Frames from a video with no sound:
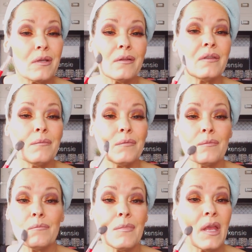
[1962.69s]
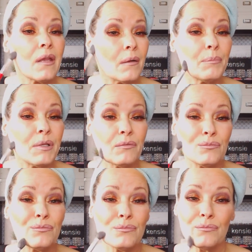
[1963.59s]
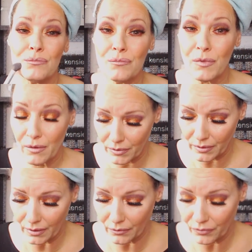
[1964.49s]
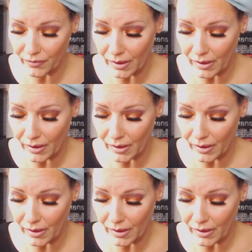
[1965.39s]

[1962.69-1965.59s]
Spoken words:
easy makeup and everything's